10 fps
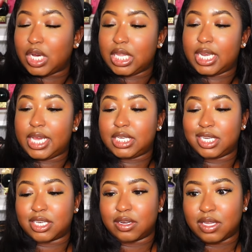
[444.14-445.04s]
Laneige,
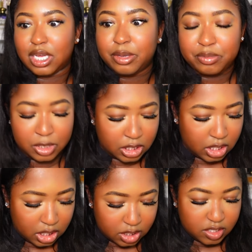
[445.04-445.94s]
hit your girl up.
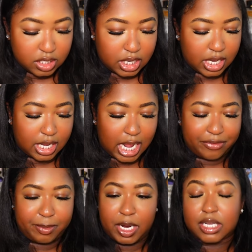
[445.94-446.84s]
And I
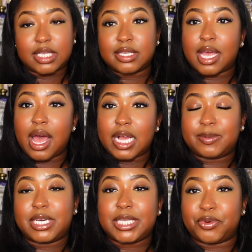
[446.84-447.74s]
have a pair of socks
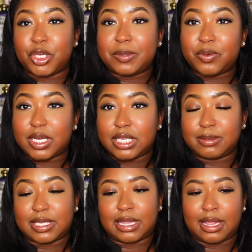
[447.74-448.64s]
because I'm going to be wearing some
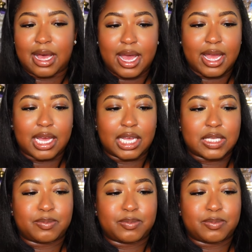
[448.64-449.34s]
slides,